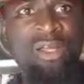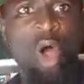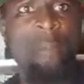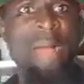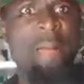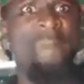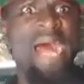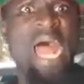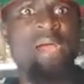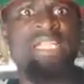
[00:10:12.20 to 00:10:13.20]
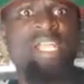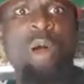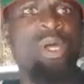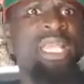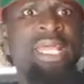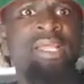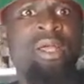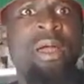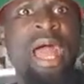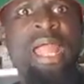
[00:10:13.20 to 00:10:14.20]
A man as I say, Omudi,
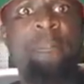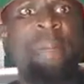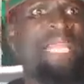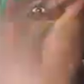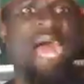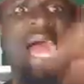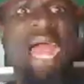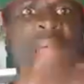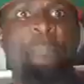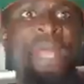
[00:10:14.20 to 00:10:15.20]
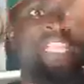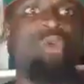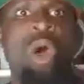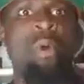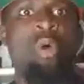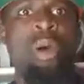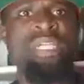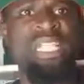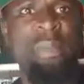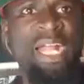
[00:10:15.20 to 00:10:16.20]
a penta, a pentu,
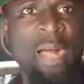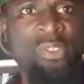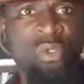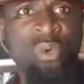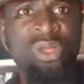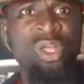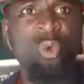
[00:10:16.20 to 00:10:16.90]
Omusi makeups, no.